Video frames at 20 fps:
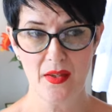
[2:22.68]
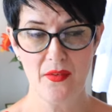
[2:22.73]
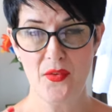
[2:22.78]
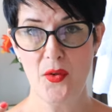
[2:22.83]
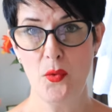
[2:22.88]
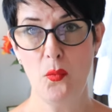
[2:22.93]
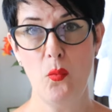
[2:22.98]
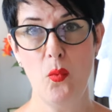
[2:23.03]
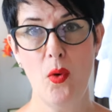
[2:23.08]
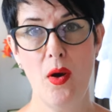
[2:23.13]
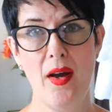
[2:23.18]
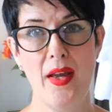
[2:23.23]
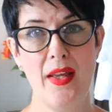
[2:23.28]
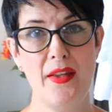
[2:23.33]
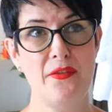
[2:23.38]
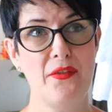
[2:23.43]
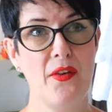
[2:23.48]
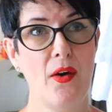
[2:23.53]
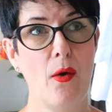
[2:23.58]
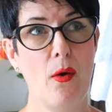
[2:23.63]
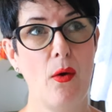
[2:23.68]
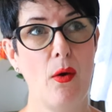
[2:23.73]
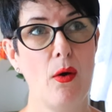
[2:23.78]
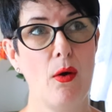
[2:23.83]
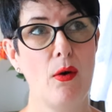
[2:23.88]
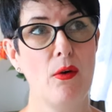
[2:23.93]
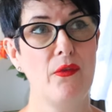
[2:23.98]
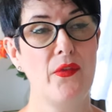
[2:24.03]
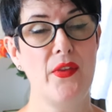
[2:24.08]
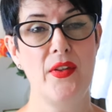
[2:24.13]
the wife
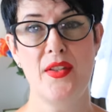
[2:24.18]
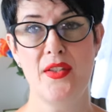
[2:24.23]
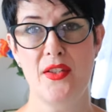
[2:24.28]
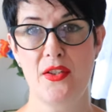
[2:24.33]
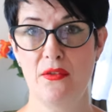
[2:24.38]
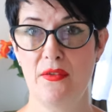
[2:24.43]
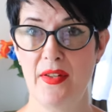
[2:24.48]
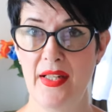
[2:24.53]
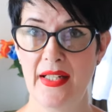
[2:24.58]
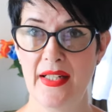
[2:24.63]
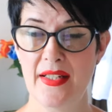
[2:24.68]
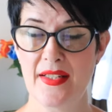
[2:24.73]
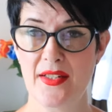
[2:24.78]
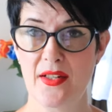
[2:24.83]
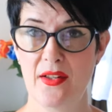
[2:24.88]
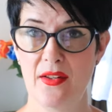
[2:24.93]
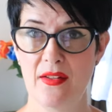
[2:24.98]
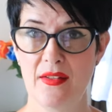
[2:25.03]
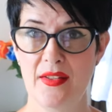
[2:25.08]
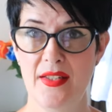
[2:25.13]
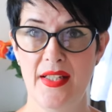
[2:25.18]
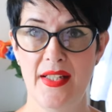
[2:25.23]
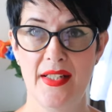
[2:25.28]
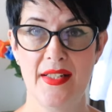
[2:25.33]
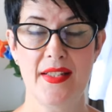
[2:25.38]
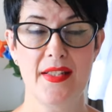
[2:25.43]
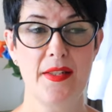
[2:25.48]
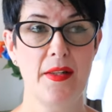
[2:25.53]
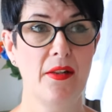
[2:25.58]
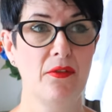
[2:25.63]
of the surrealist
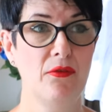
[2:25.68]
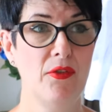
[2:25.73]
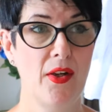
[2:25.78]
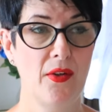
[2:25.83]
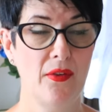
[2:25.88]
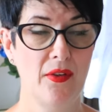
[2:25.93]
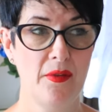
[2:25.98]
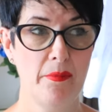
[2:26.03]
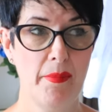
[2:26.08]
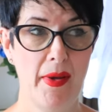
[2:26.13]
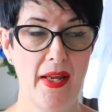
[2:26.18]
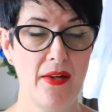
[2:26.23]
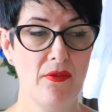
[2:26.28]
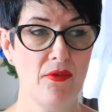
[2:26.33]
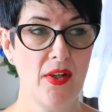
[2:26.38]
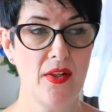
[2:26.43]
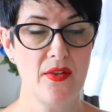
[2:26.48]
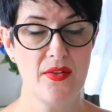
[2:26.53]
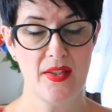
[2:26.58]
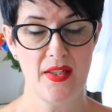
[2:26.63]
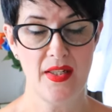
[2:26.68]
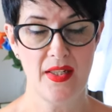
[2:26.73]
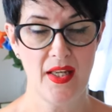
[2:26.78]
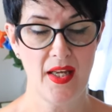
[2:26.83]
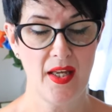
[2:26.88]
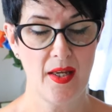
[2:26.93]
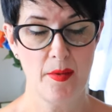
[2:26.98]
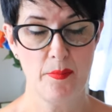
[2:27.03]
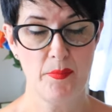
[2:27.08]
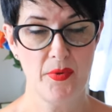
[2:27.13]
artist Roland Penrose, and
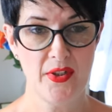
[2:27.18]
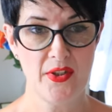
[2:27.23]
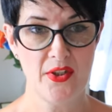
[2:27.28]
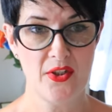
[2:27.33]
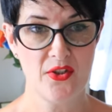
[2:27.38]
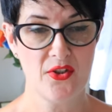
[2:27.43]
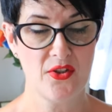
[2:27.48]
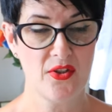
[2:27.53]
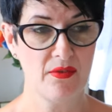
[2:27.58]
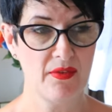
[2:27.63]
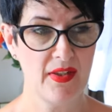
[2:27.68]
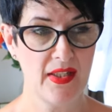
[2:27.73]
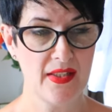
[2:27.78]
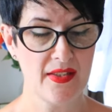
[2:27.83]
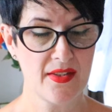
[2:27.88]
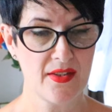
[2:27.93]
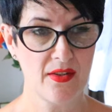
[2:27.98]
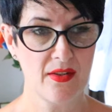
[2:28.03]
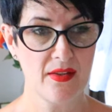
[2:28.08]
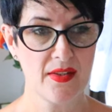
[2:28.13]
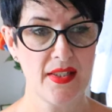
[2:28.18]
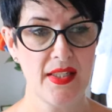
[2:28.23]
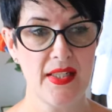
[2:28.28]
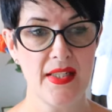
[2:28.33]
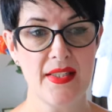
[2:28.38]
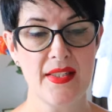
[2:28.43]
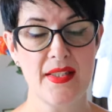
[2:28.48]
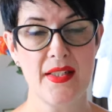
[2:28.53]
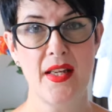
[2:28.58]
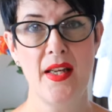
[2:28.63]
a British surrealist
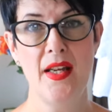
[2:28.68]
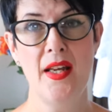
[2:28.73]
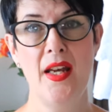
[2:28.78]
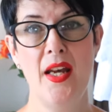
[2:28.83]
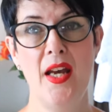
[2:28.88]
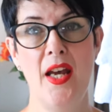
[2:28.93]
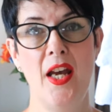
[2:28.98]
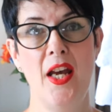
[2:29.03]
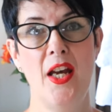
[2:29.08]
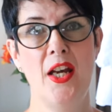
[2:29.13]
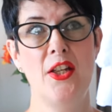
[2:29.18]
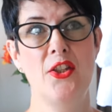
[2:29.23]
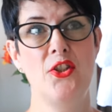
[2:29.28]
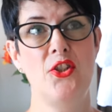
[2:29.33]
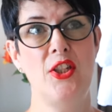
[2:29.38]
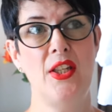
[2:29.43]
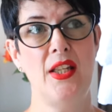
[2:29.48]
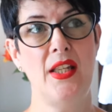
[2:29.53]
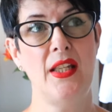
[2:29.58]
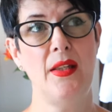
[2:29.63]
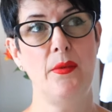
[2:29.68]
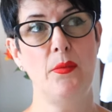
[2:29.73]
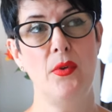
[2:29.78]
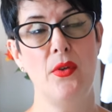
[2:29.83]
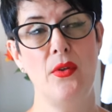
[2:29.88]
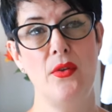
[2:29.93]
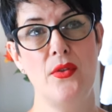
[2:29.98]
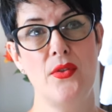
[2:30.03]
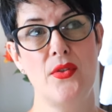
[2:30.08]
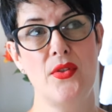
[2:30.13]
artist. She
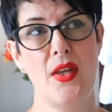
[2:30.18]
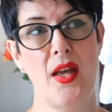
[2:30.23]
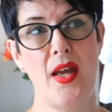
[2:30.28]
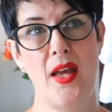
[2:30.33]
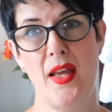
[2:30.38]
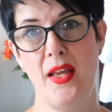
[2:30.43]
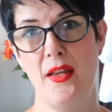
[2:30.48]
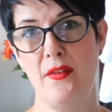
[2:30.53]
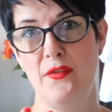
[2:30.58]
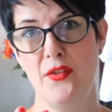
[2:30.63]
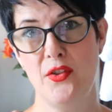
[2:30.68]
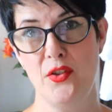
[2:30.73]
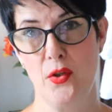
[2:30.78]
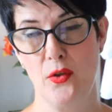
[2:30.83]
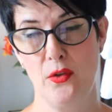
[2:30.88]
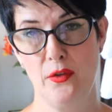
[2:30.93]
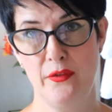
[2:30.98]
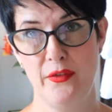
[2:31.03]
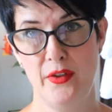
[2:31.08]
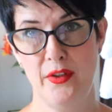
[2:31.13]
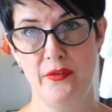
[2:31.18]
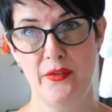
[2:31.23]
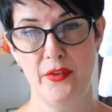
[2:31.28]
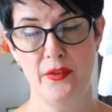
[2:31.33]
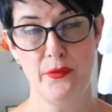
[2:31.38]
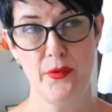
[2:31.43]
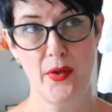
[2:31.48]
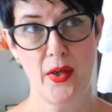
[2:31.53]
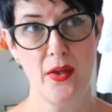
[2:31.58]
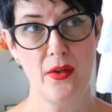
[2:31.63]
was a photographer for
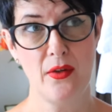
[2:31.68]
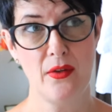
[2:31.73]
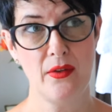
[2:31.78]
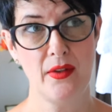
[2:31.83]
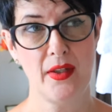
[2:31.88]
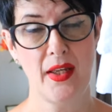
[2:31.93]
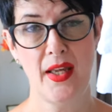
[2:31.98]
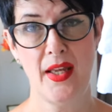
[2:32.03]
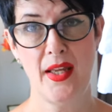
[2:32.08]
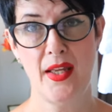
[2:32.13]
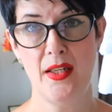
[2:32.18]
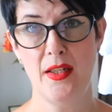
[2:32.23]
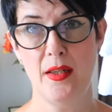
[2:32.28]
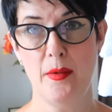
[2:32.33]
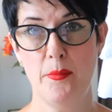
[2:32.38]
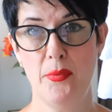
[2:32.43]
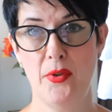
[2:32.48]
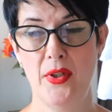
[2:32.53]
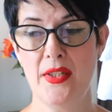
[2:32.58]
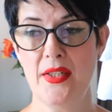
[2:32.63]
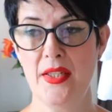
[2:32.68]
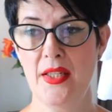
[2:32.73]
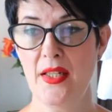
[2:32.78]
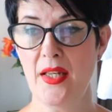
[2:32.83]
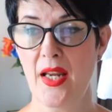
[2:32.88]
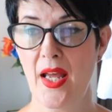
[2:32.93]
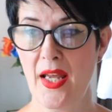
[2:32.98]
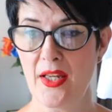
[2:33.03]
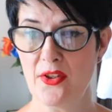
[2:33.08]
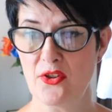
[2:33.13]
Vogue in
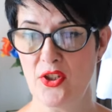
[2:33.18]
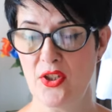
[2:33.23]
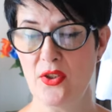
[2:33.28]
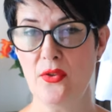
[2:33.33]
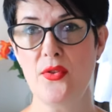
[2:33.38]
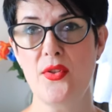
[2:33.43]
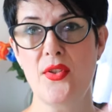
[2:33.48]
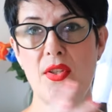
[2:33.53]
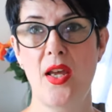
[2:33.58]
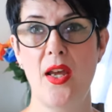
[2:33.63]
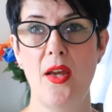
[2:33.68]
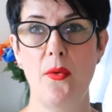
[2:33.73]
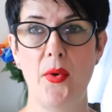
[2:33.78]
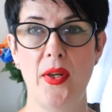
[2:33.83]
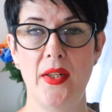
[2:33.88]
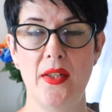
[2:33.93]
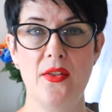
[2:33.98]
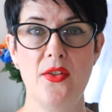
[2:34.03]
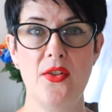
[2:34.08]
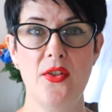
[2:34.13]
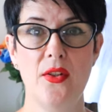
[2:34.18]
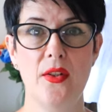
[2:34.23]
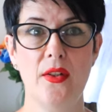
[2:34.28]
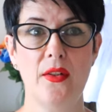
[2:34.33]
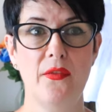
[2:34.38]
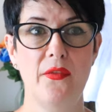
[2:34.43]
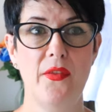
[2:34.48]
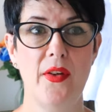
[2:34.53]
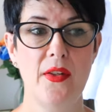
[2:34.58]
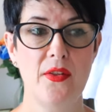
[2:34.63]
Britain, and she also went and took
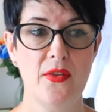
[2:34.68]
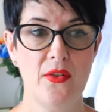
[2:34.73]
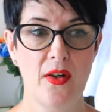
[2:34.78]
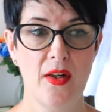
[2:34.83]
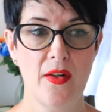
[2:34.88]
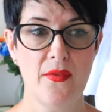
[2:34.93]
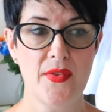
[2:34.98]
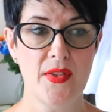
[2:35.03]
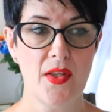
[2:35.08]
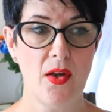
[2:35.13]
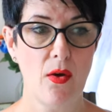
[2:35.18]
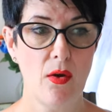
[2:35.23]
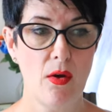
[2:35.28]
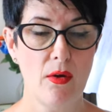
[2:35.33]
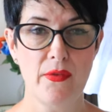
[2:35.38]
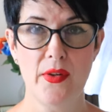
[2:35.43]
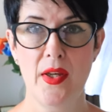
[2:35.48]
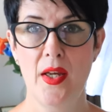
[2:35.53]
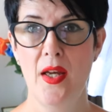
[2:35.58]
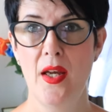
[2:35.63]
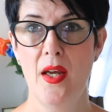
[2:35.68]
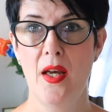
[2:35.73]
photographs of